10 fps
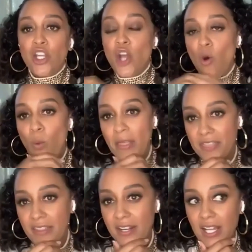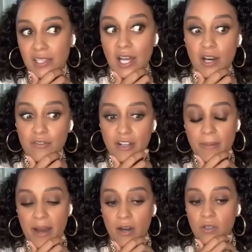You know, one thing that I love
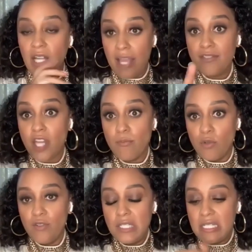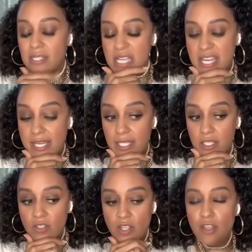about Lifetime movies
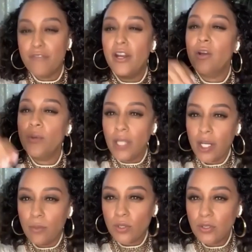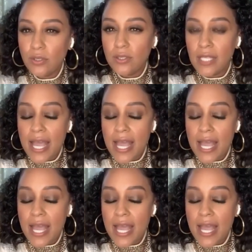is they're very relatable